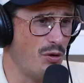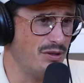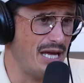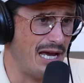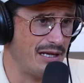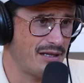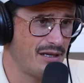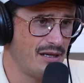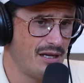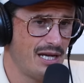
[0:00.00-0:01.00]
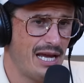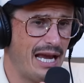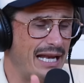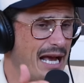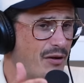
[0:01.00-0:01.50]
owed that,
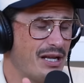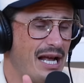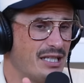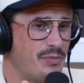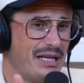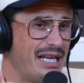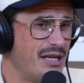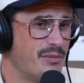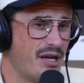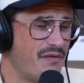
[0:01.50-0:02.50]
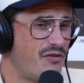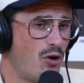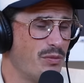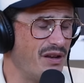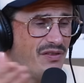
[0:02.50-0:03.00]
and how could I expect anybody to
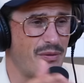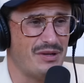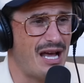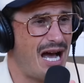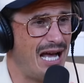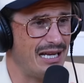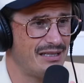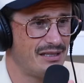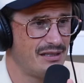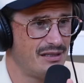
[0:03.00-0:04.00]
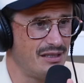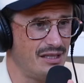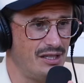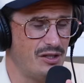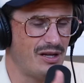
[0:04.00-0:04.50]
follow me if I'm not? Mm.
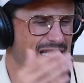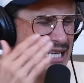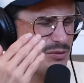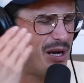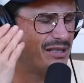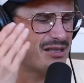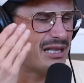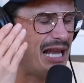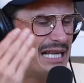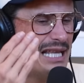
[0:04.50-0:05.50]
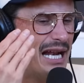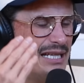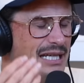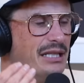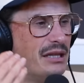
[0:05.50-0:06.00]
You know, and that's why I just like that
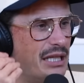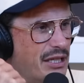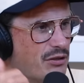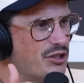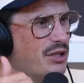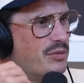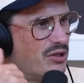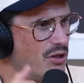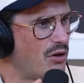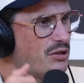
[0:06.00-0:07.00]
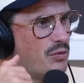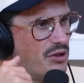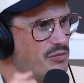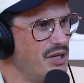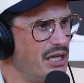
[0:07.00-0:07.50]
idea. Leadership starts
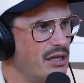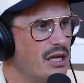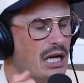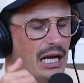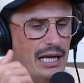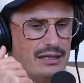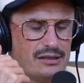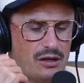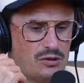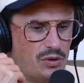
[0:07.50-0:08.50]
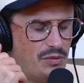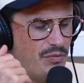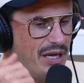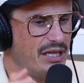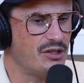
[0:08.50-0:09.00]
with me. It starts with
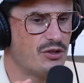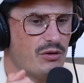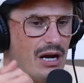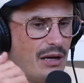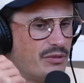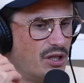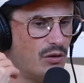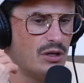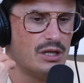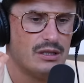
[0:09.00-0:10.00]
making sure I'm, you know,